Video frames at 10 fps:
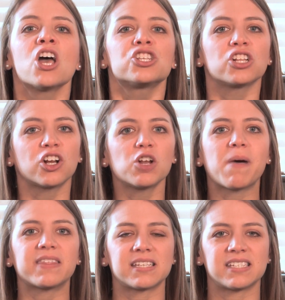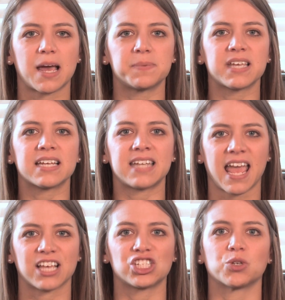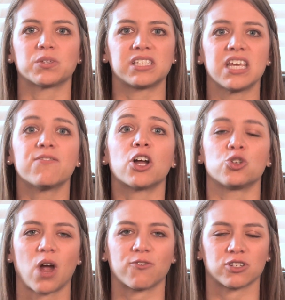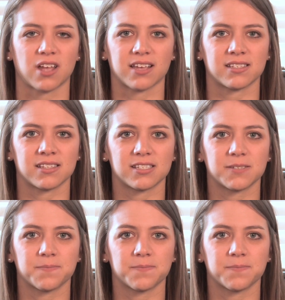to learn about the steps it takes to receive a driver's license.